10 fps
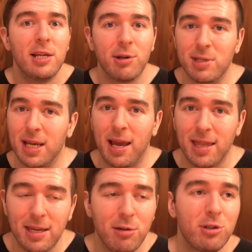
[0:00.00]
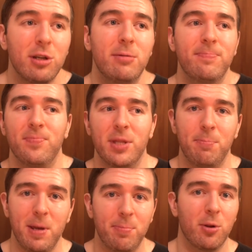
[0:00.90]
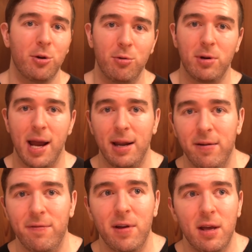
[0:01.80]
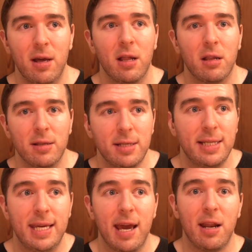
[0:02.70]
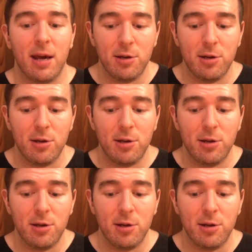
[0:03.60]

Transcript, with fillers: So it's like, I think you should, the people who kind of get